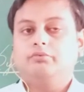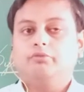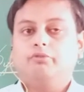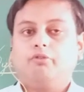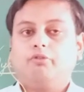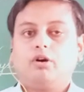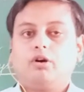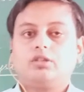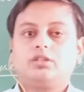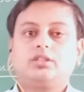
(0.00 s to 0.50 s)

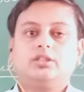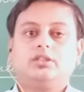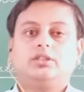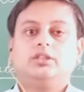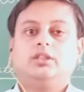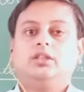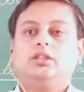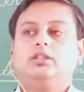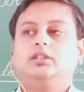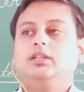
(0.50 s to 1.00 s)
washed
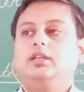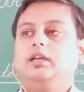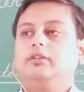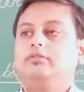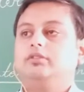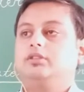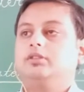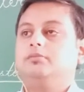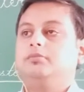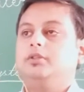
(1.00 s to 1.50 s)
shirt, then
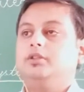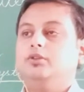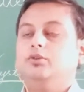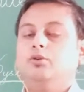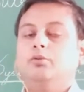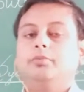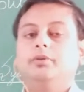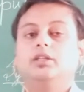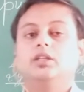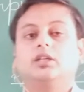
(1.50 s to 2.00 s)
I just simply
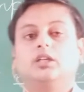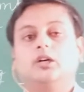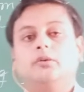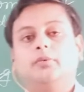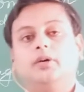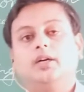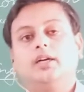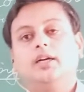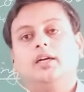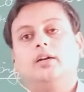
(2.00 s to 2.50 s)
open the
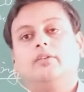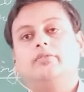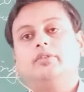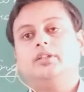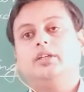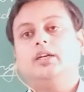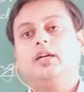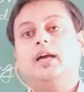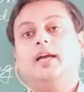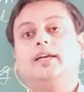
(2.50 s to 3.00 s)
cupboard, and after
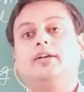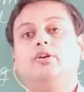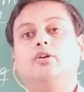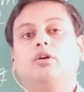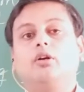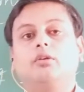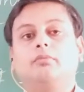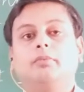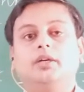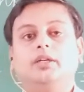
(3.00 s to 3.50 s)
that I
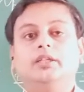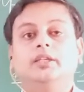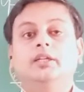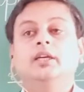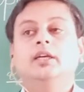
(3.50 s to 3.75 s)
got my